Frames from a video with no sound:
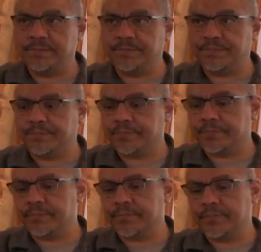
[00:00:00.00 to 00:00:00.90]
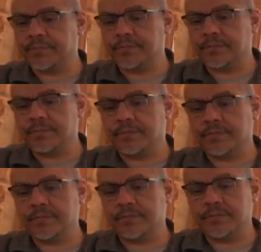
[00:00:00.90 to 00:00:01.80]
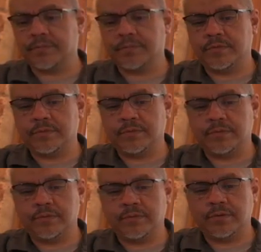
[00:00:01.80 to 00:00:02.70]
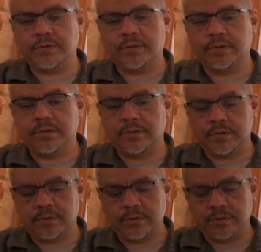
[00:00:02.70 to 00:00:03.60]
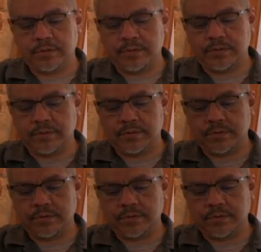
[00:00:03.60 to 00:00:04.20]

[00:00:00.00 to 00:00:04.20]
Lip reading: (silence)